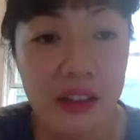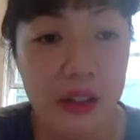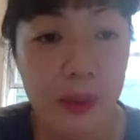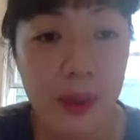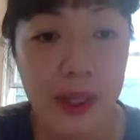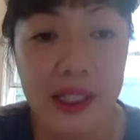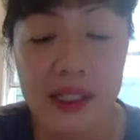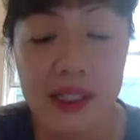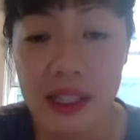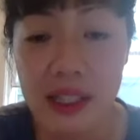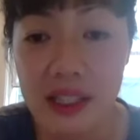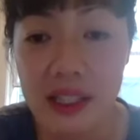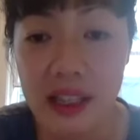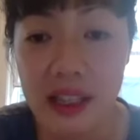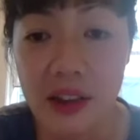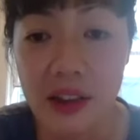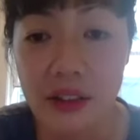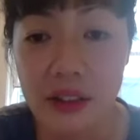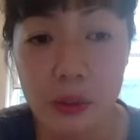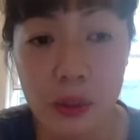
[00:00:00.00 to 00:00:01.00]
to
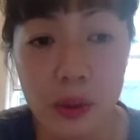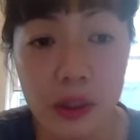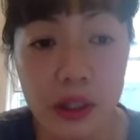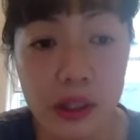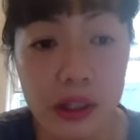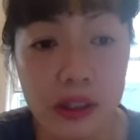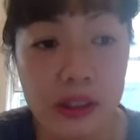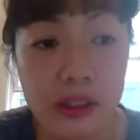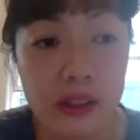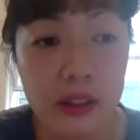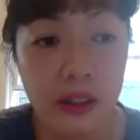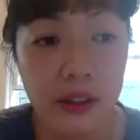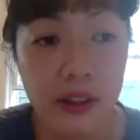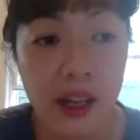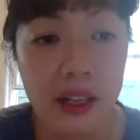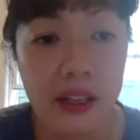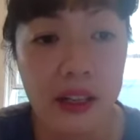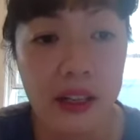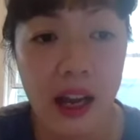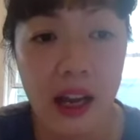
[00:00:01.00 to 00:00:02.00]
26,000 workers during
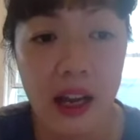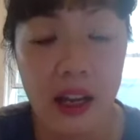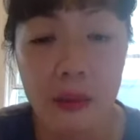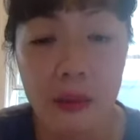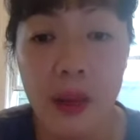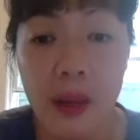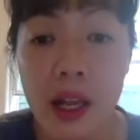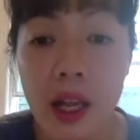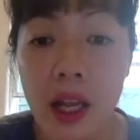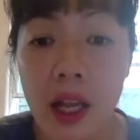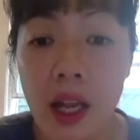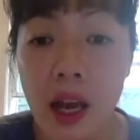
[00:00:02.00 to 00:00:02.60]
that time.